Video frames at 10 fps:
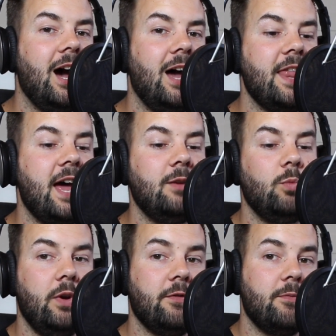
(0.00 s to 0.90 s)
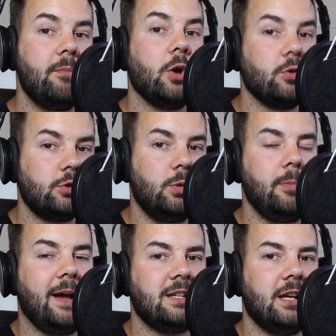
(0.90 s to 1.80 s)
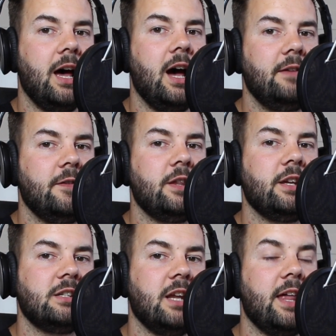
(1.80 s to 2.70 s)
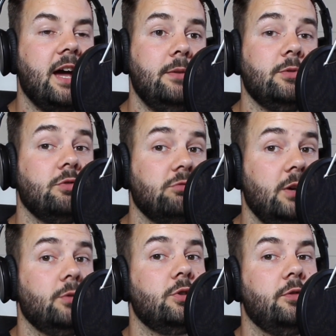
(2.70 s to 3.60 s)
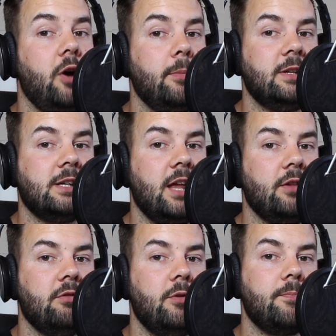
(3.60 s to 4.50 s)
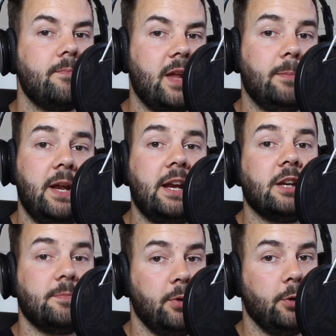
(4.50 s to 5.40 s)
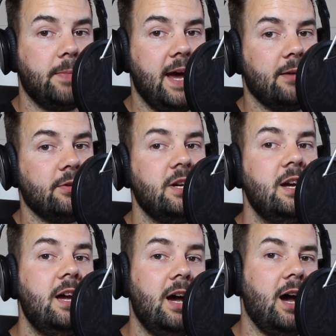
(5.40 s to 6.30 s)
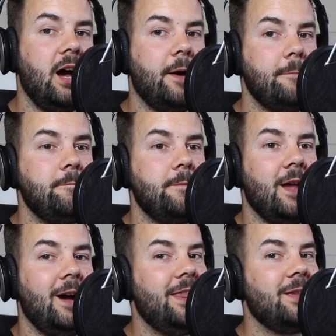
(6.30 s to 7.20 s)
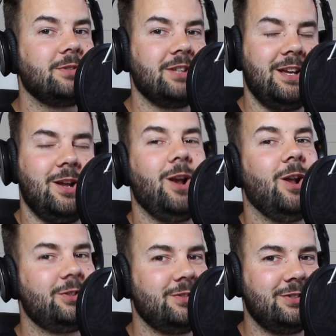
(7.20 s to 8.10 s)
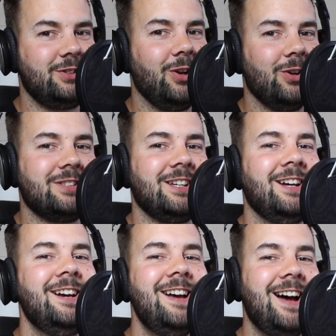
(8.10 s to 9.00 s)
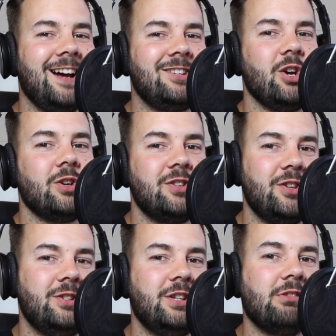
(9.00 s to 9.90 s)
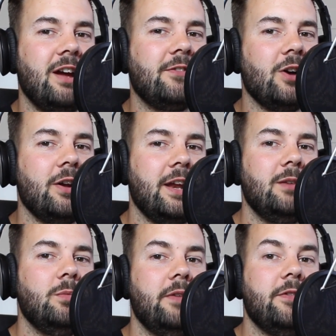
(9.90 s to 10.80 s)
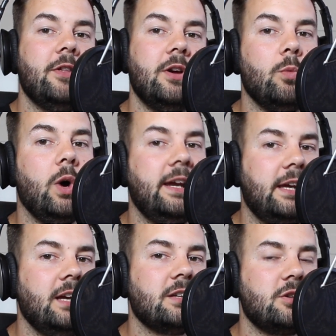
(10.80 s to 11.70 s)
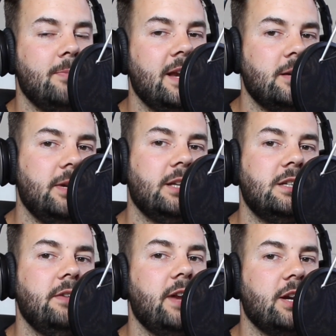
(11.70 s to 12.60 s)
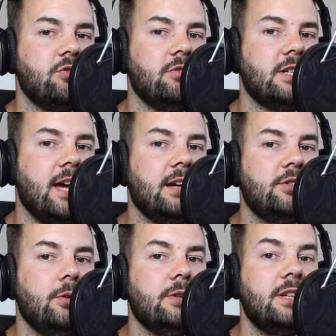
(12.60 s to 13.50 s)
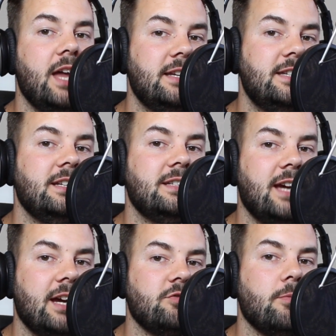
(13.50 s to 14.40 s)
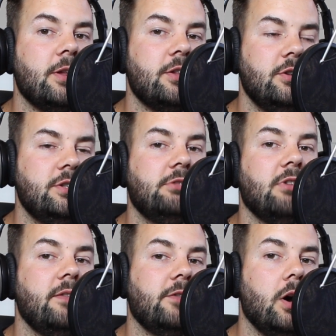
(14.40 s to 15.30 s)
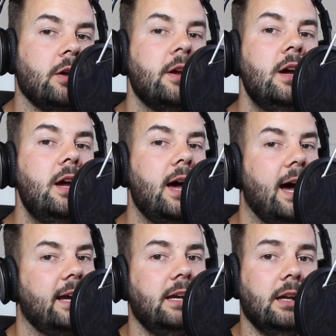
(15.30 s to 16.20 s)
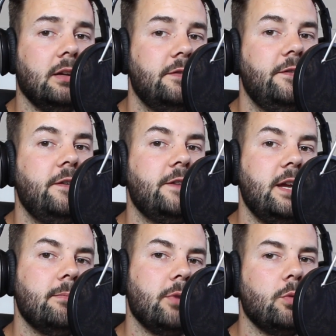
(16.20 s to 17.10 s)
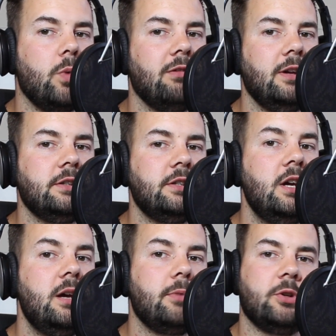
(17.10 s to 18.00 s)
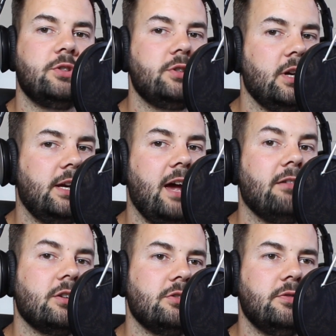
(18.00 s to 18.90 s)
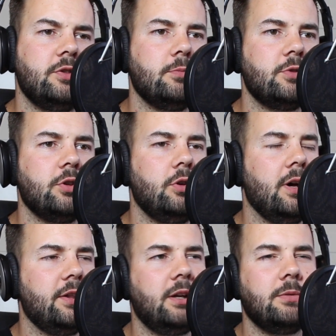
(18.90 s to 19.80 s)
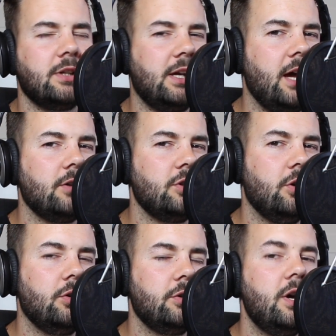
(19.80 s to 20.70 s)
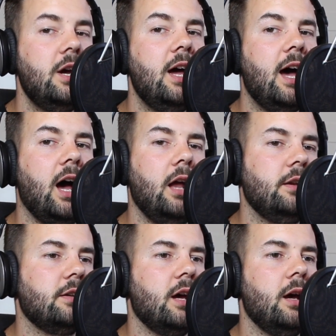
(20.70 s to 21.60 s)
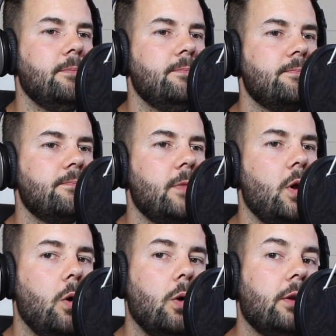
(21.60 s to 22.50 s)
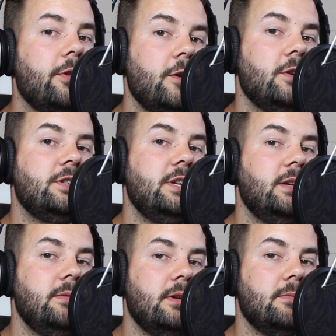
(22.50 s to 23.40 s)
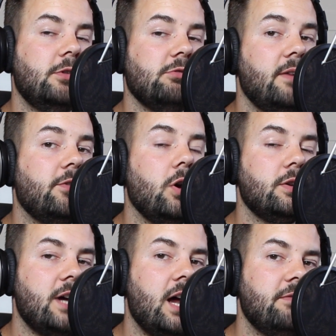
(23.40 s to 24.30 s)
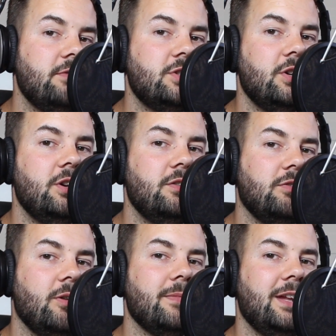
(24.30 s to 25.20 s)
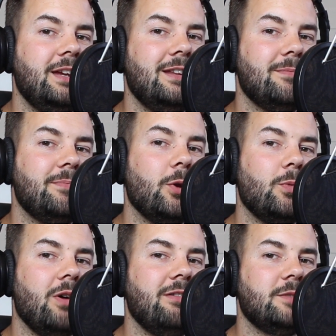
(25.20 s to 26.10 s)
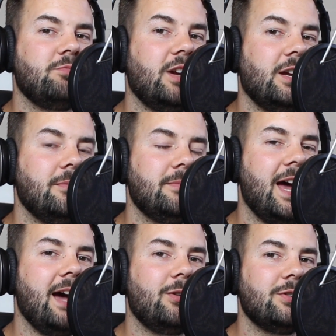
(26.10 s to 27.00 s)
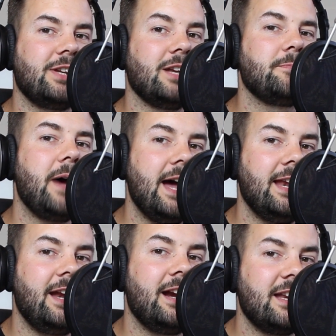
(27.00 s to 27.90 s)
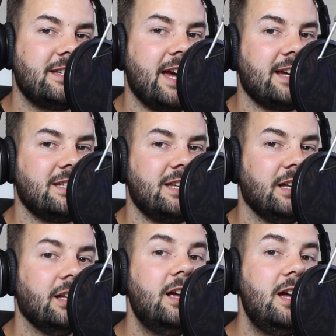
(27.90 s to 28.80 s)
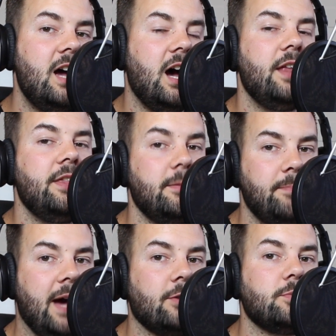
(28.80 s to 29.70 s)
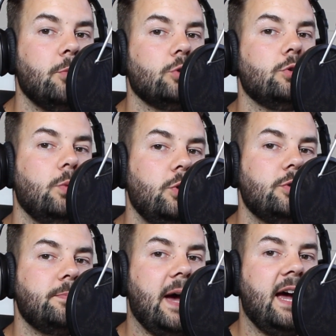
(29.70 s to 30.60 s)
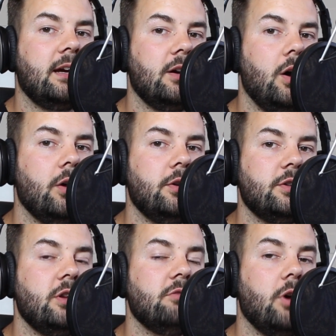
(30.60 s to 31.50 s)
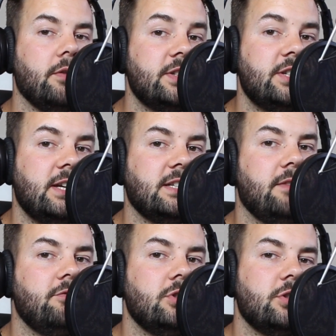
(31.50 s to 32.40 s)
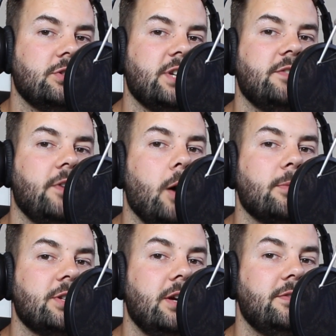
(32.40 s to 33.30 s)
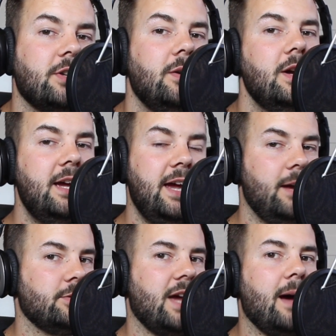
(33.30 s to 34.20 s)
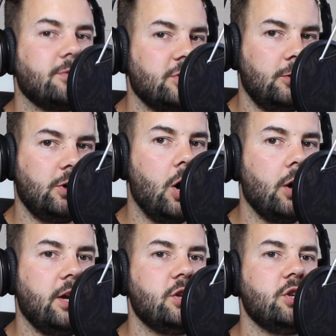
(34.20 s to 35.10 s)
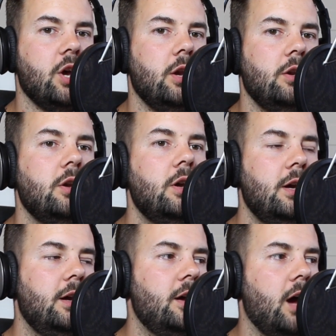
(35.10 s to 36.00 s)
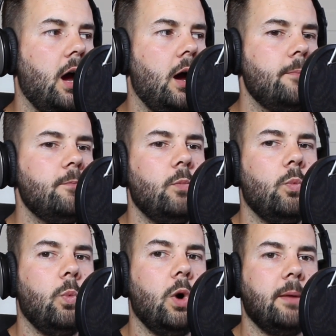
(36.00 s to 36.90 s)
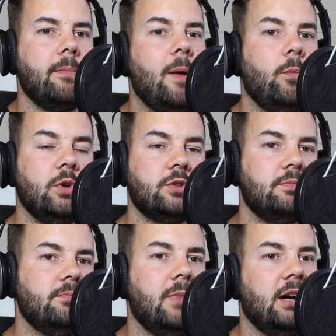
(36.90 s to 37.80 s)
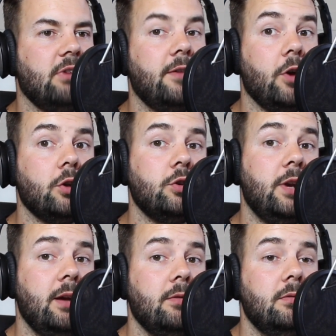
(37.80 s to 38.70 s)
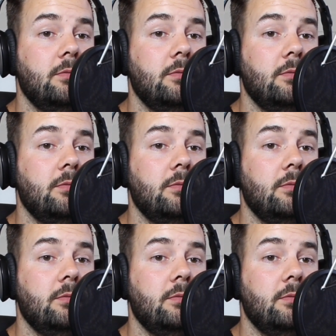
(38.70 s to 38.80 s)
And then with models coming back to life and things like that, it was a real tough army to get through. I played against Bloodbound, and there's a lot of slaughter. I charged 30 Graveguard in with the White King's command ability of an extra attack, so it was 90 attacks from the 30 Graveguard. I killed 15 Blood Warriors, plus a character of some sort. I think it was a Chaos Lord. And all 30 Graveguard died in return from the Blood Warriors bringing them down because they get to pile in an attack still, and they bounce mortal wounds back on the roll of 6 after a successful armor save. So it was absolute carnage, and what it meant was my Graveyard unit